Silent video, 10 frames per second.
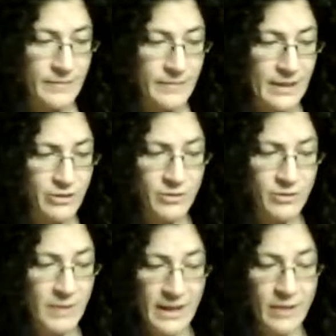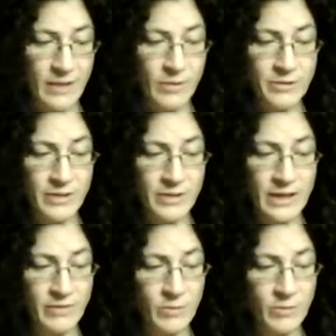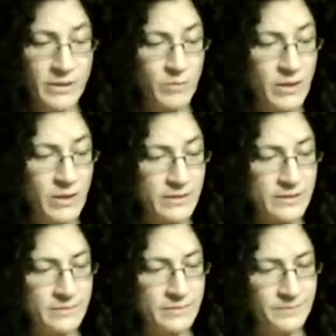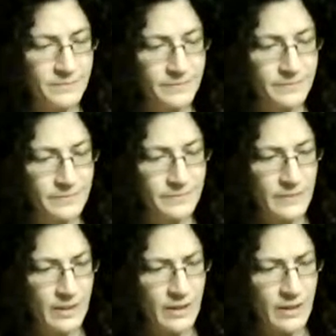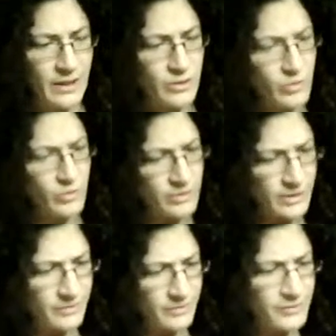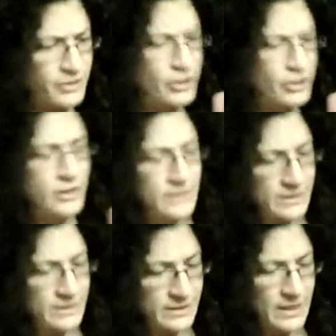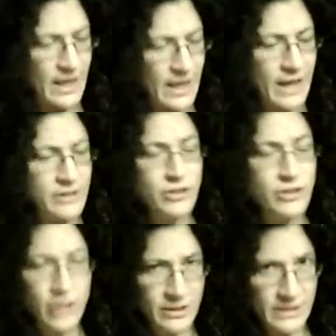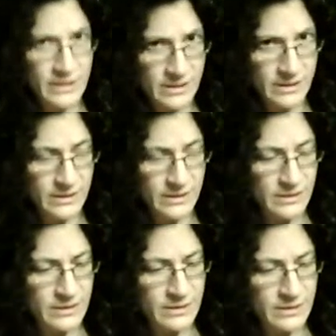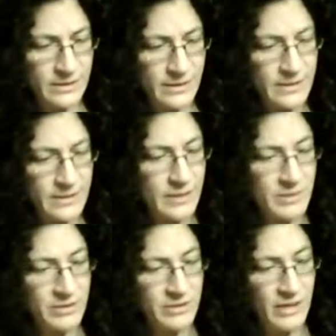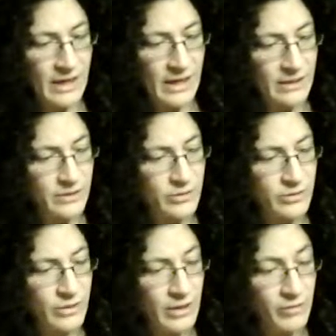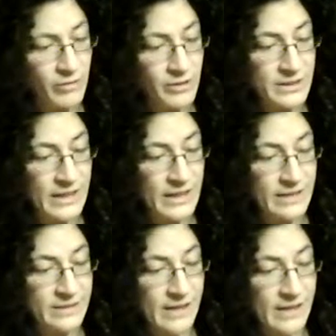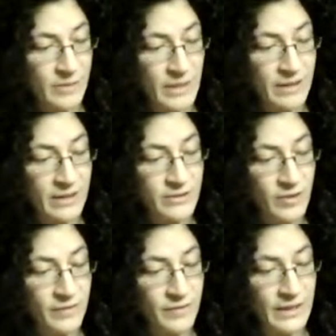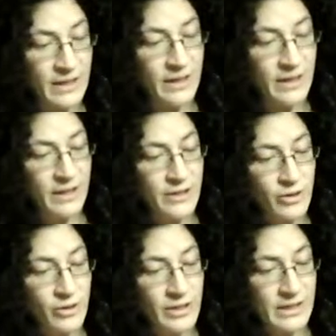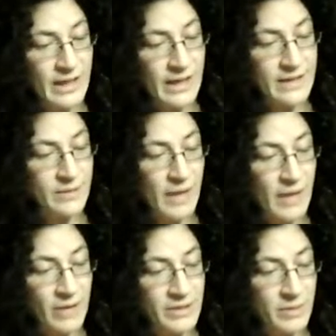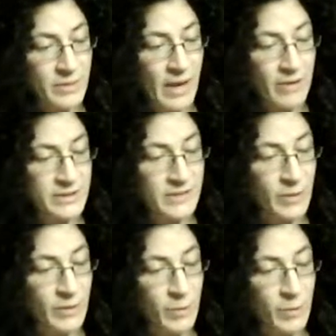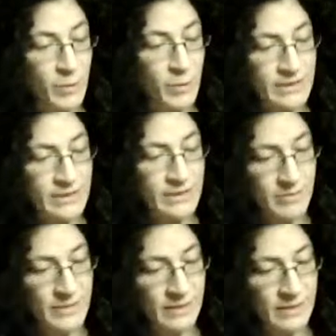I shook my head, wondering even what it was. Not of jaundice and jaundice, said Mr. King, looking over his glasses at me and softly turning the case about and about as if he were petting something.